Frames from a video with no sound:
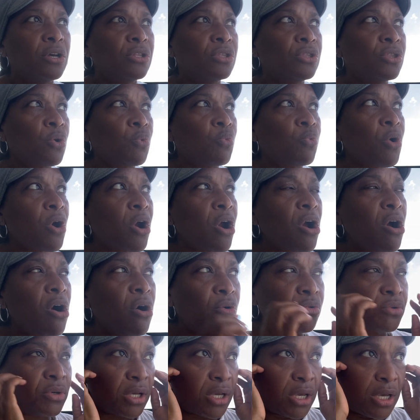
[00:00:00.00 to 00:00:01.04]
the
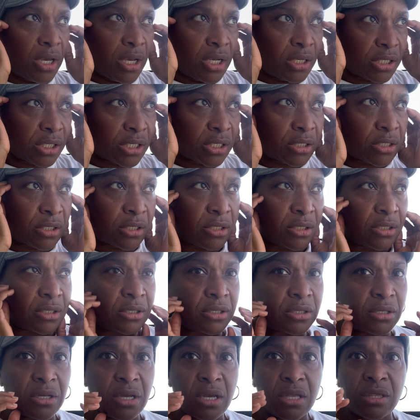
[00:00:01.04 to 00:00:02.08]
world is
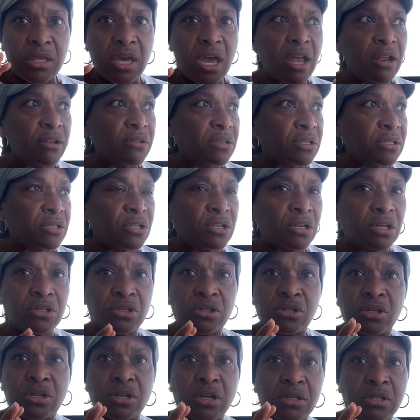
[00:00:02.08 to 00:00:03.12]
the the
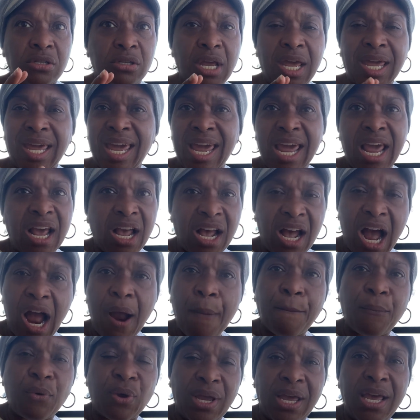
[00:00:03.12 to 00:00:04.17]
the they can't
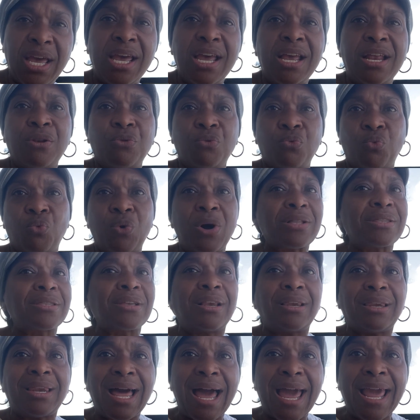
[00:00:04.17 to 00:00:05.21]
comprehend what the
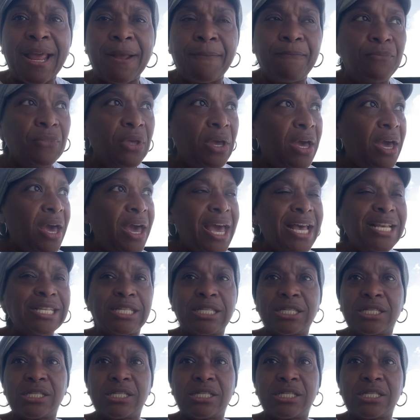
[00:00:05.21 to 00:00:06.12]
light has